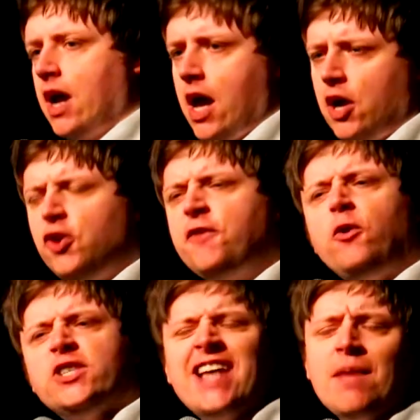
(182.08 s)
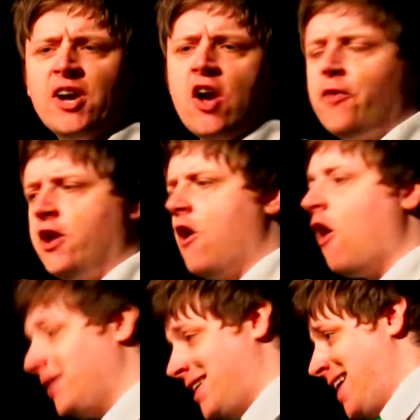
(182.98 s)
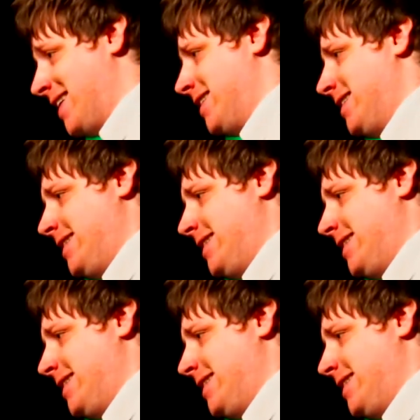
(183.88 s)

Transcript: I couldn't afford to take my girlfriend on holiday